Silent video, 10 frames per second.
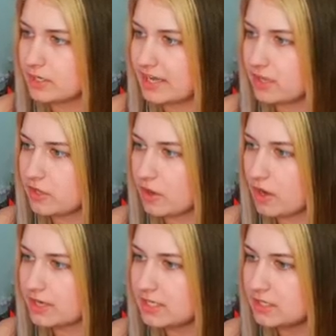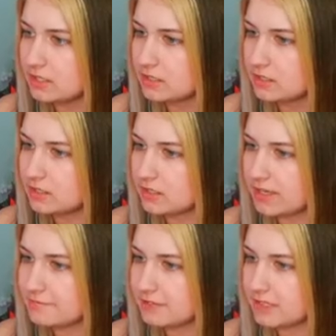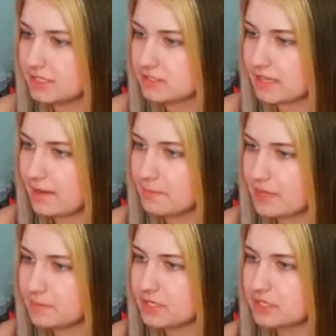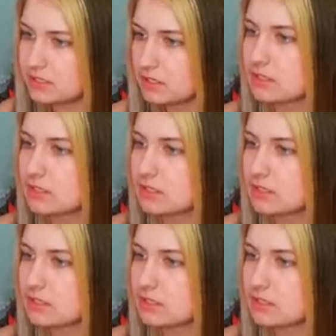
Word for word: I got it? I feel like that might be it.